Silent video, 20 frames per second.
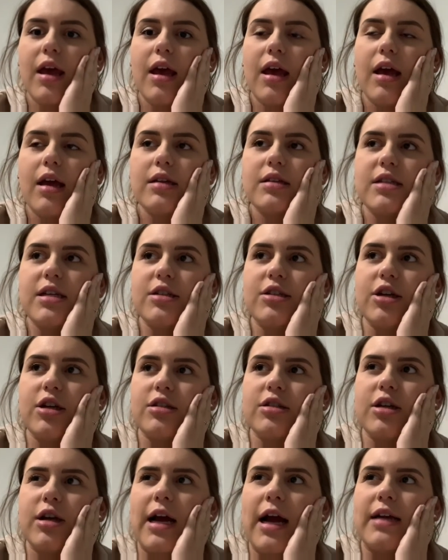
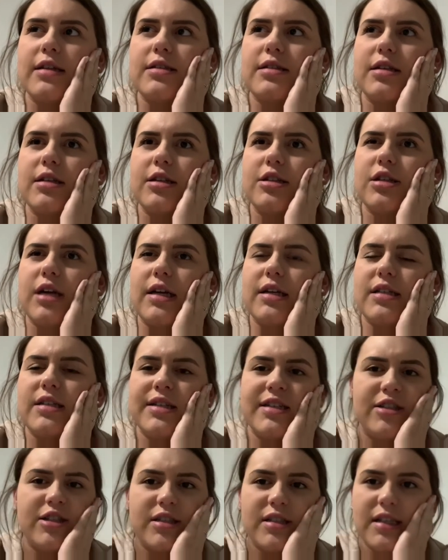teachers are constantly trying to
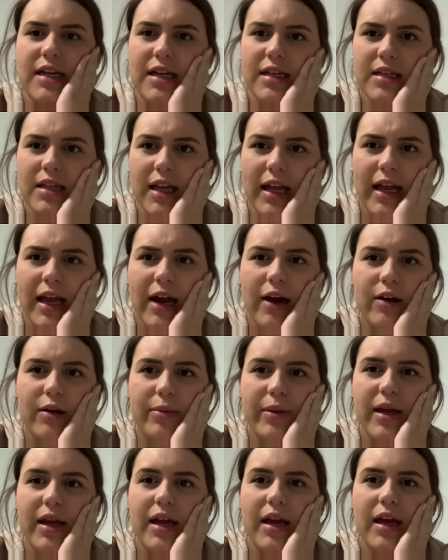teach us not like how to
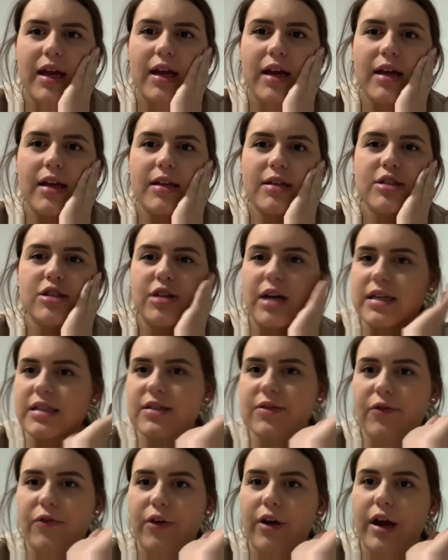be
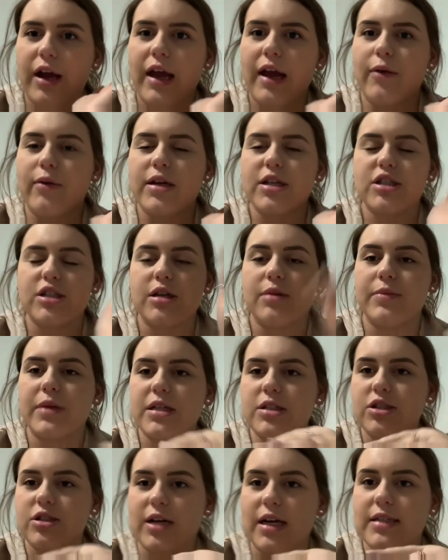stress-free. We shouldn't be
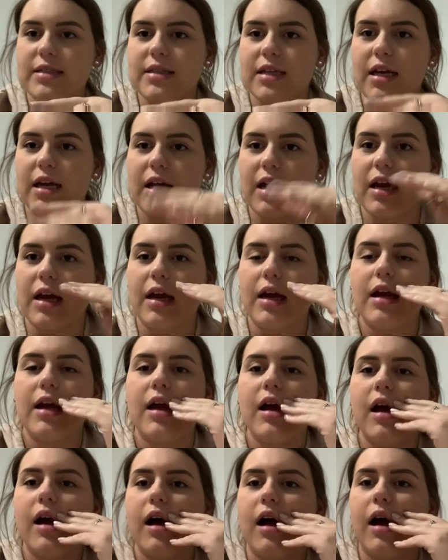stressing.
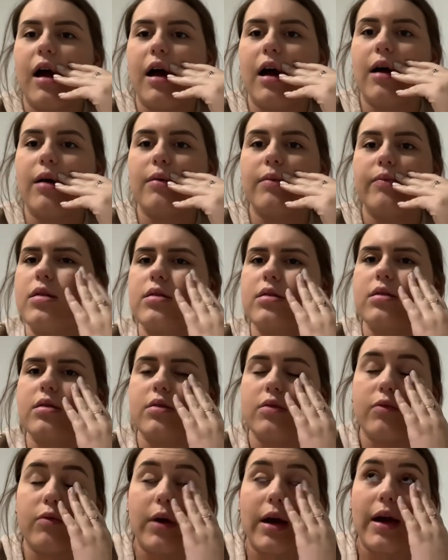
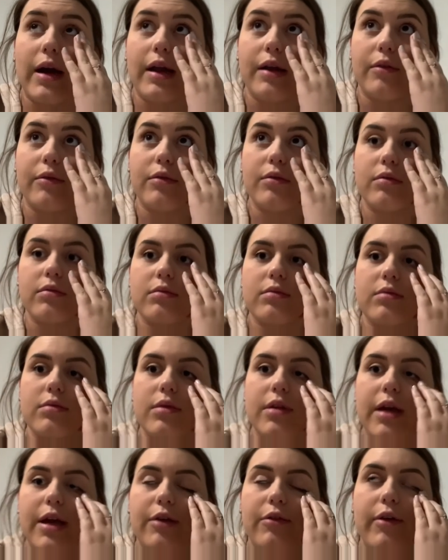When
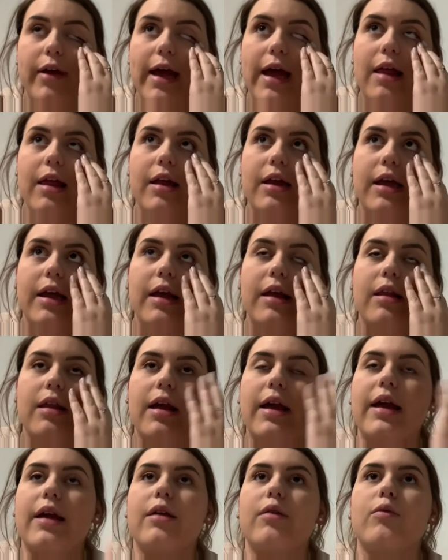in reality,
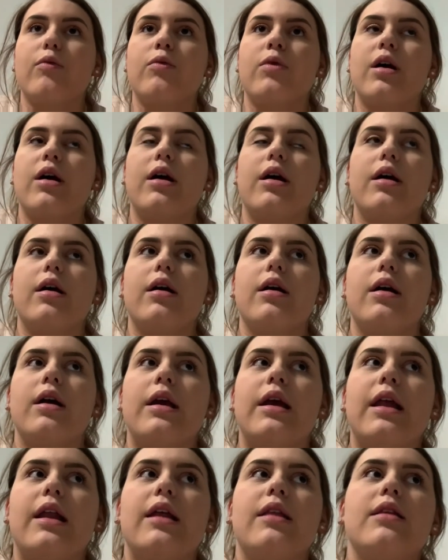like, we're
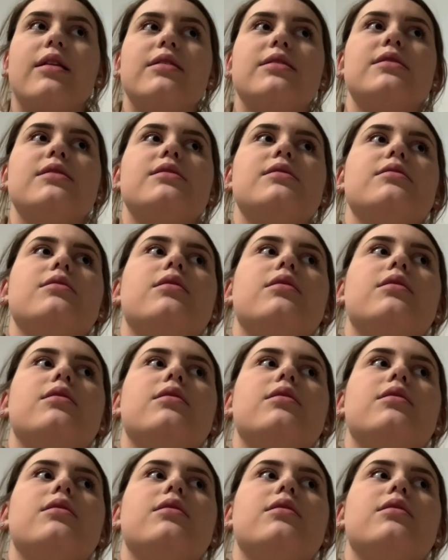getting this